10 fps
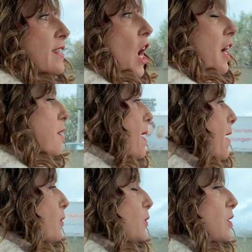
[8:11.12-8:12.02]
talk
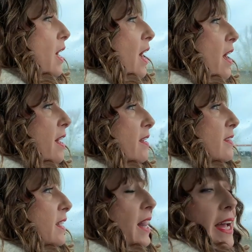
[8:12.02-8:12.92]
about the